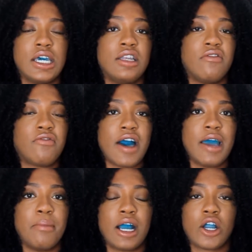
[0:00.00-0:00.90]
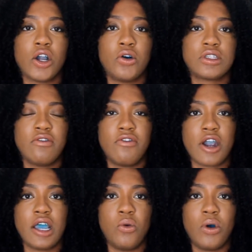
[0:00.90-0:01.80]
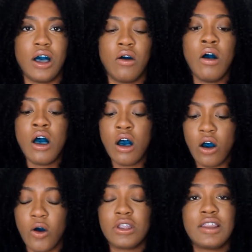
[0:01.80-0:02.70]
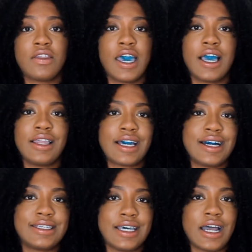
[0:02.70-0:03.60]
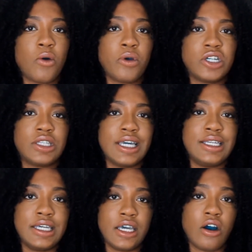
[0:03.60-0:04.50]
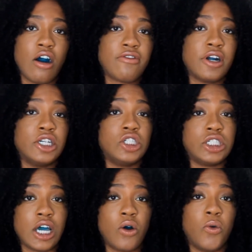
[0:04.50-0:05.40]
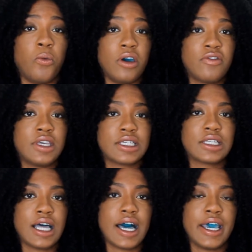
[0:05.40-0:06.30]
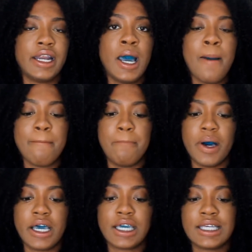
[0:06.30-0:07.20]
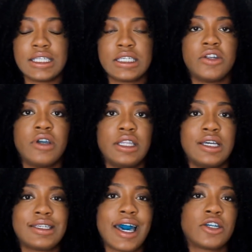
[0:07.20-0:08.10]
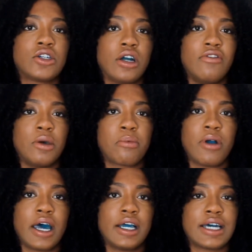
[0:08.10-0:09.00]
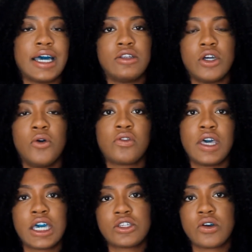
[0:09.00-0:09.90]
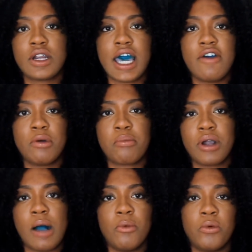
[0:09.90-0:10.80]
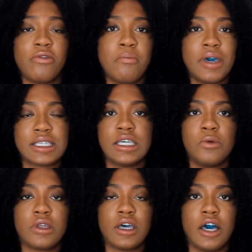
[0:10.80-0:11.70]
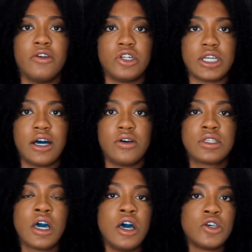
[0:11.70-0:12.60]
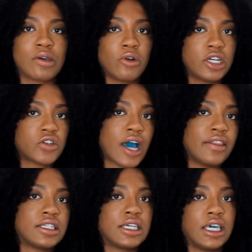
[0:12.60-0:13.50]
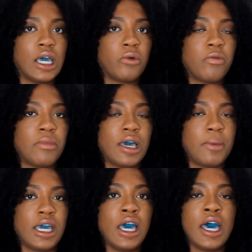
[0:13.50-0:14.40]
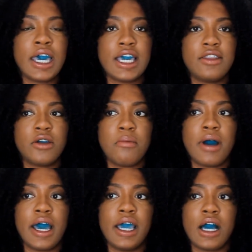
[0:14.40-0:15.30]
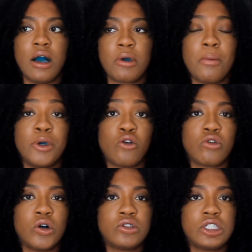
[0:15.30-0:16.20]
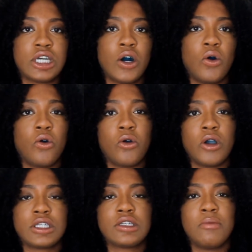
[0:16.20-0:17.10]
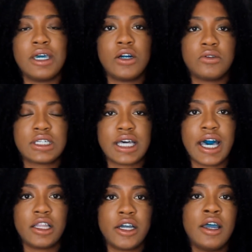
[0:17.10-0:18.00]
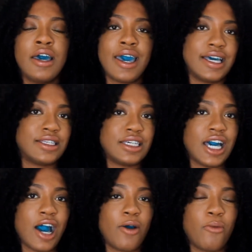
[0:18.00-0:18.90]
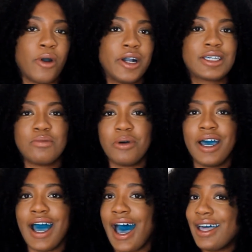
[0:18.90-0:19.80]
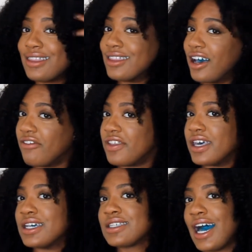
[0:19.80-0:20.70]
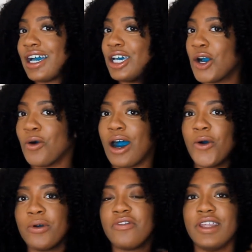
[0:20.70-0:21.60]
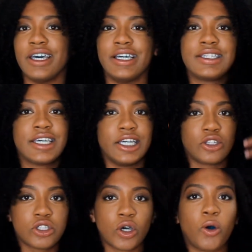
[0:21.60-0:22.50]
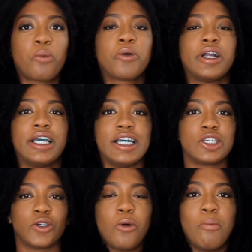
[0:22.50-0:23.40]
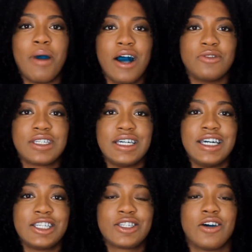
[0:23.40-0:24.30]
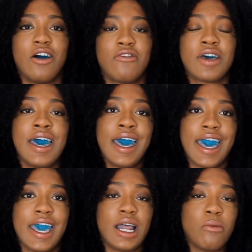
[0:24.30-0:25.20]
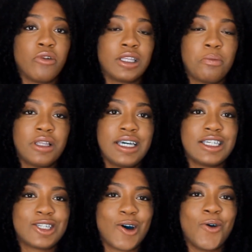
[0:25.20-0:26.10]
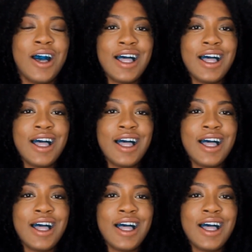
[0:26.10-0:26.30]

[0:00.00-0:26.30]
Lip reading: It defined my curls very well. Only thing, like I said, I wish they did offer a gel with this line, but considering the texture of the product, I don't think it's going to have a problem with mixing with other gels. So I'm going to try this again with maybe either my Camille Rose gel or some Eco Styler and see how it works. But I love this. I can go out with this. It's so pretty, it's so bouncy, it's soft, and I'm really pleased. So